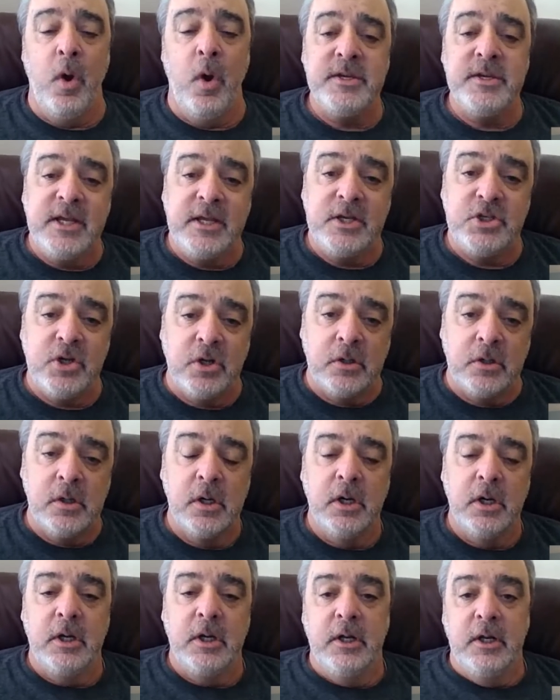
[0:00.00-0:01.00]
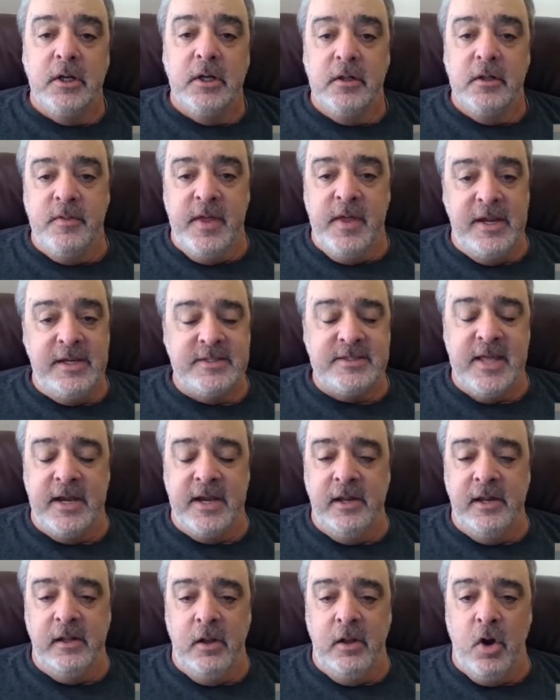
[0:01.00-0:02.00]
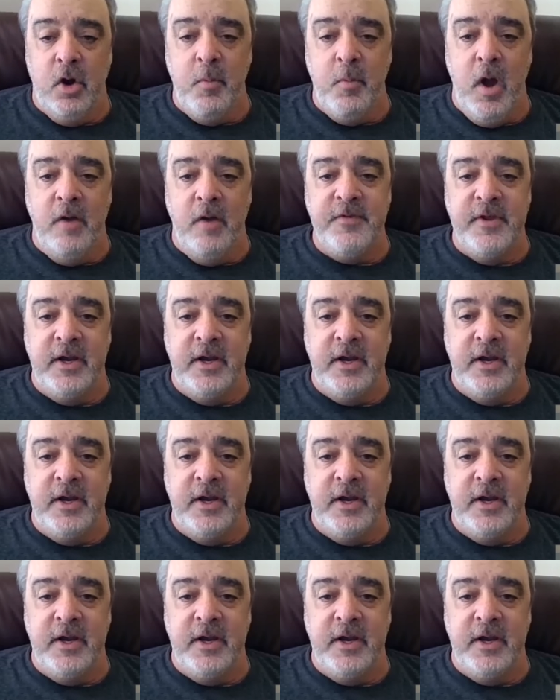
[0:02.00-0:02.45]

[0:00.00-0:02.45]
teacher, they set an alarm off,